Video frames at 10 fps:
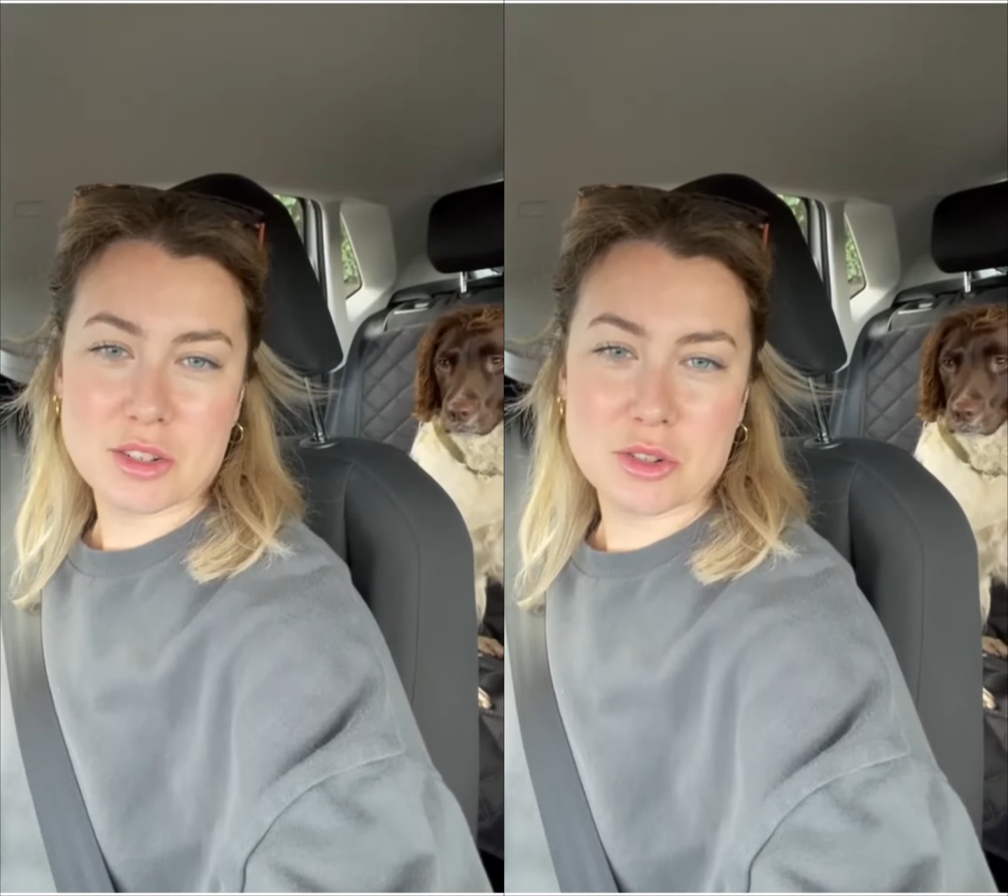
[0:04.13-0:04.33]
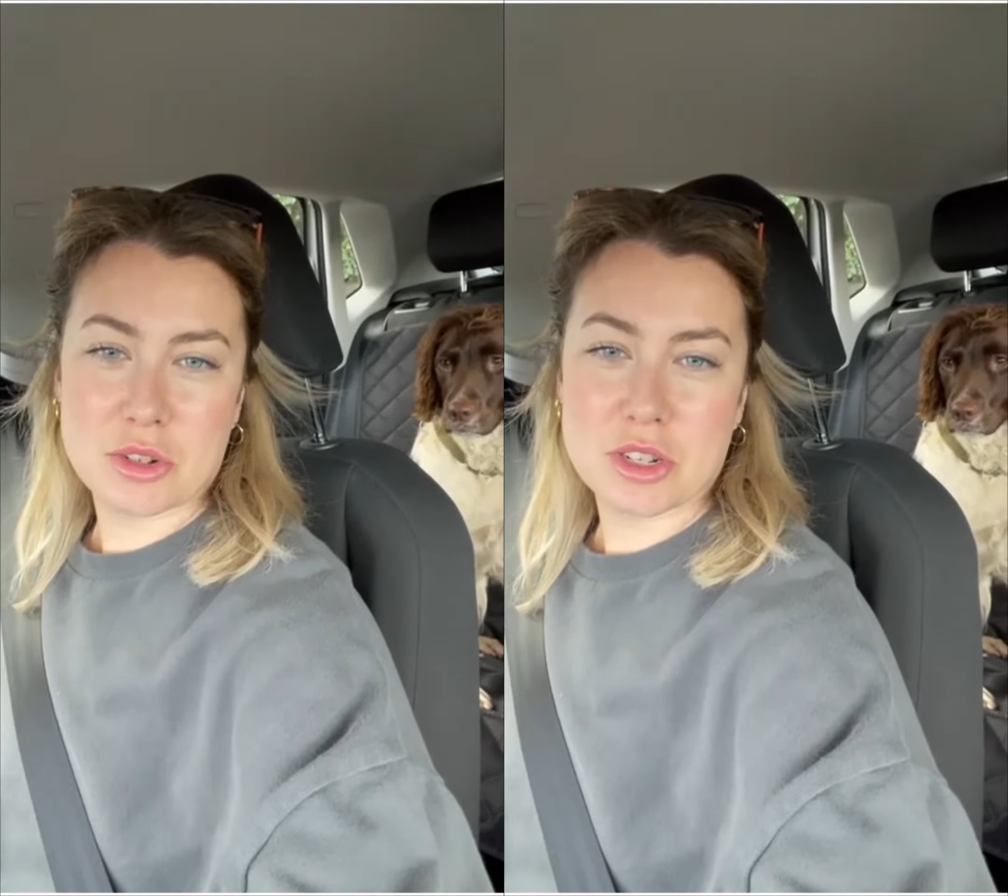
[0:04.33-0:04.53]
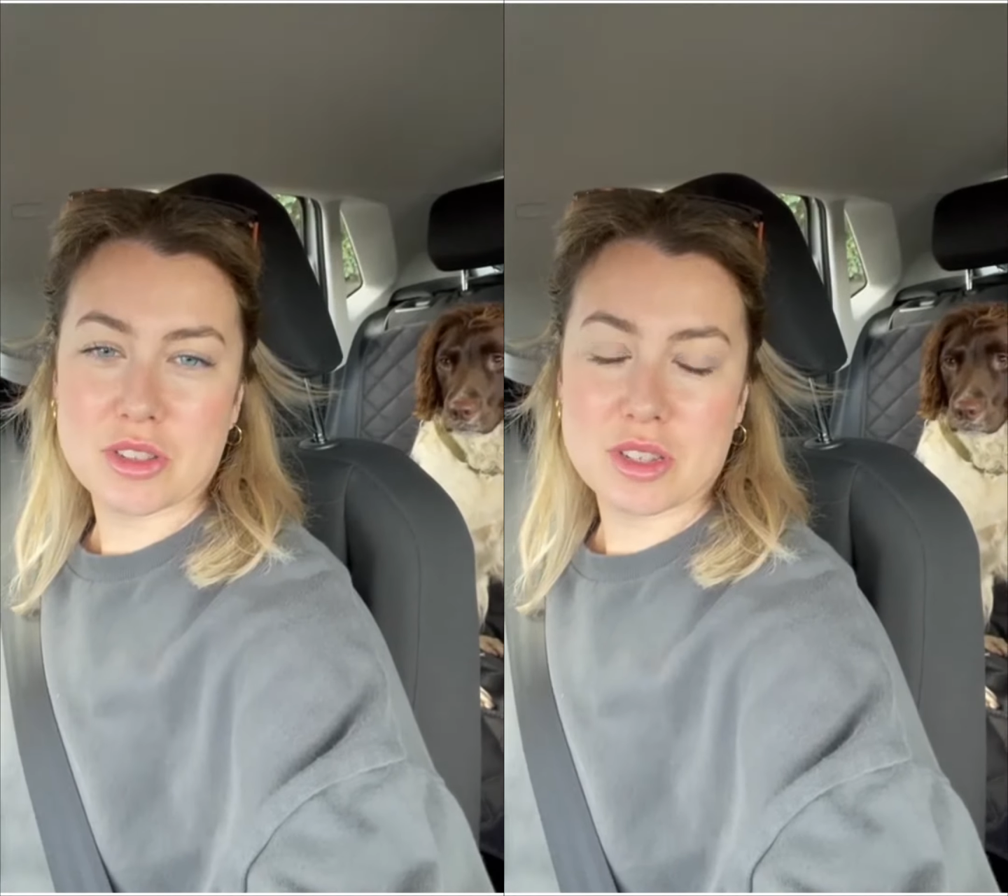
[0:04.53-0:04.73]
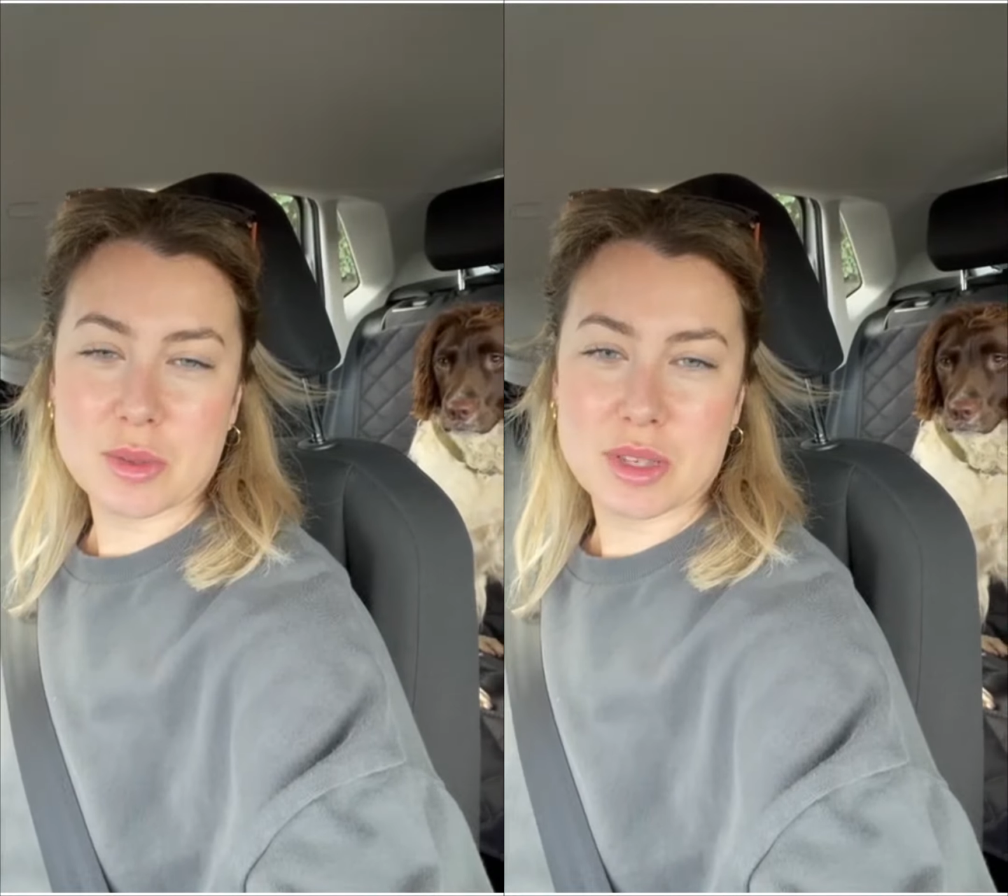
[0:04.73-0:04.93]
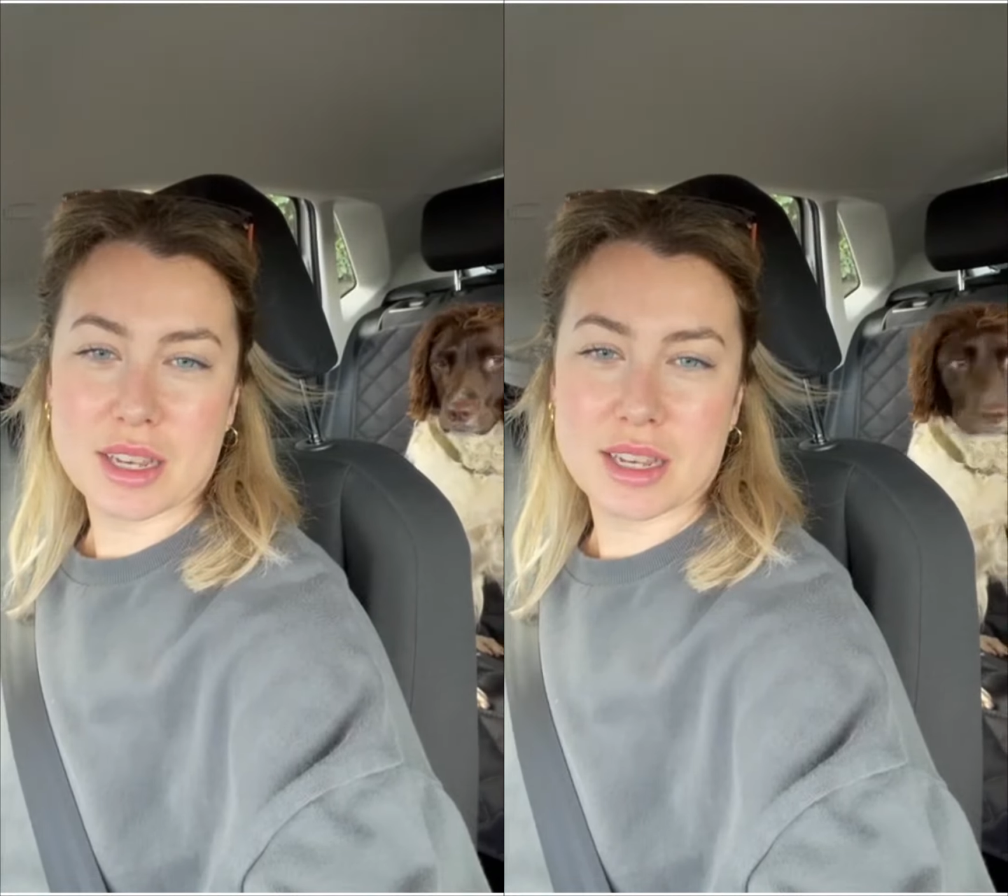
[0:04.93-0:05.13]
to join you this
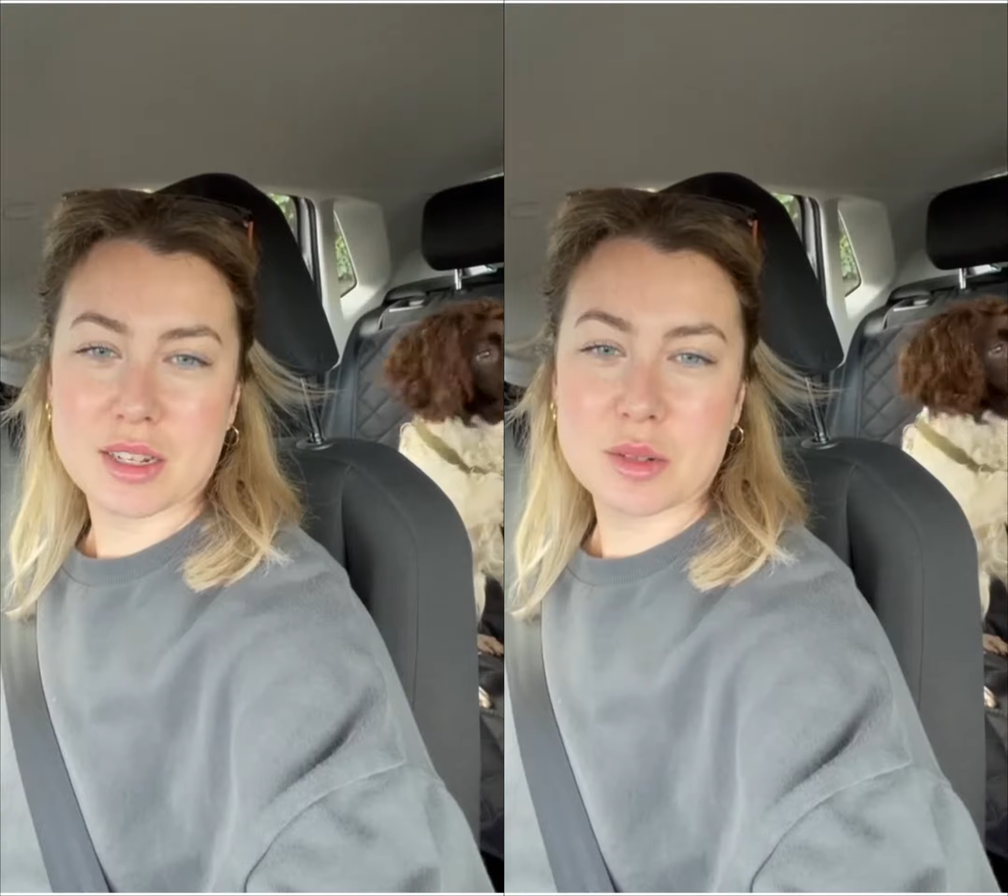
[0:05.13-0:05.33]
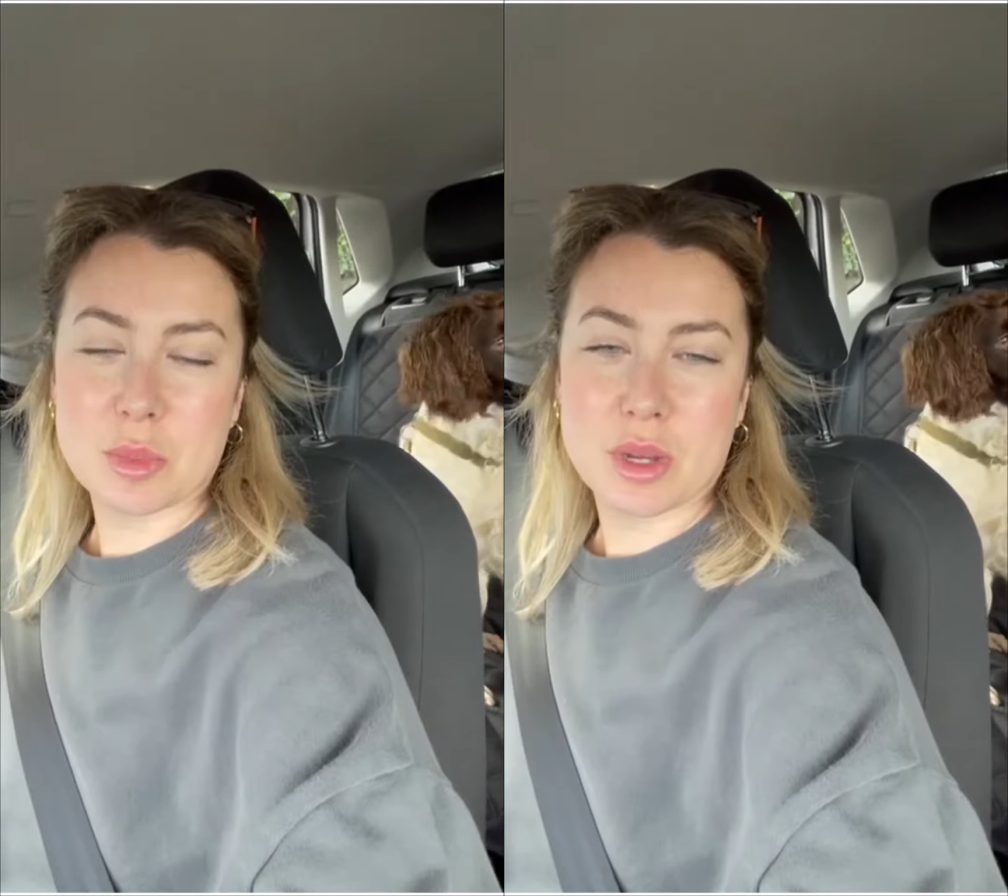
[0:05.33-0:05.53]
weekend,